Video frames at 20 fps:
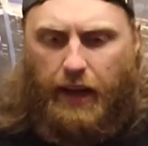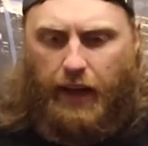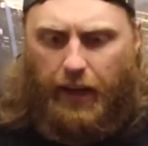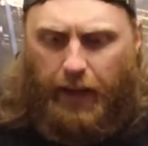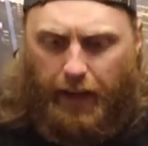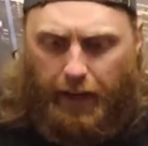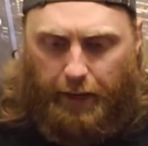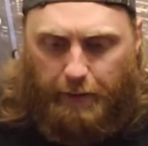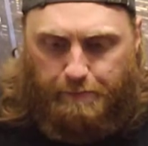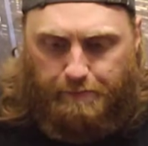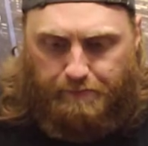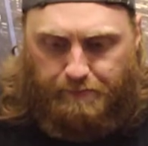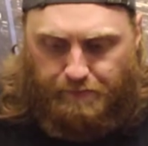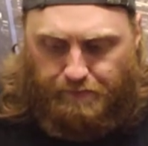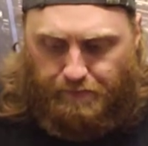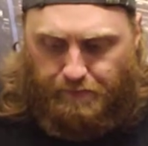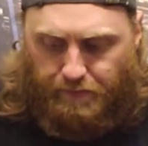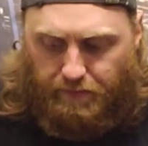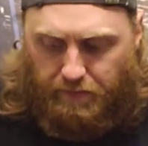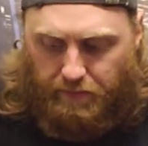Um,
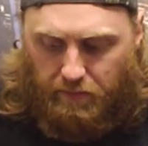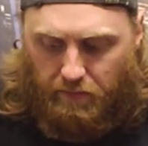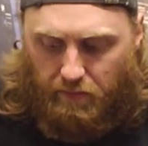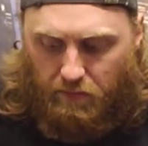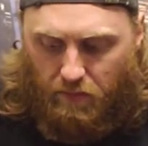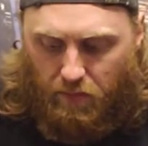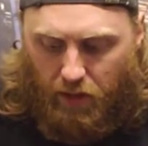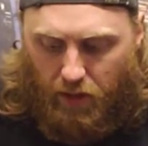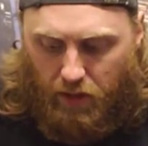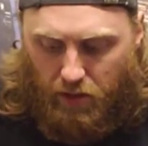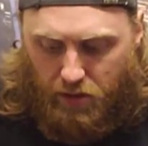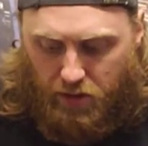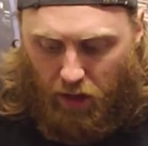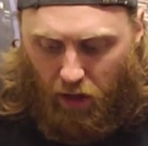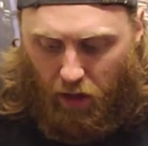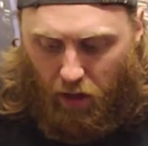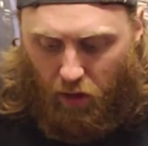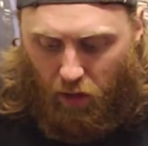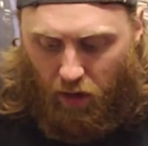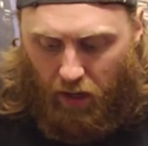
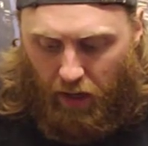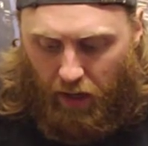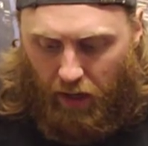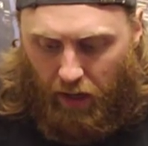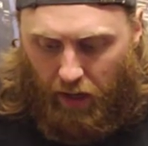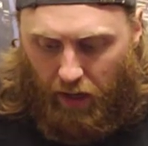so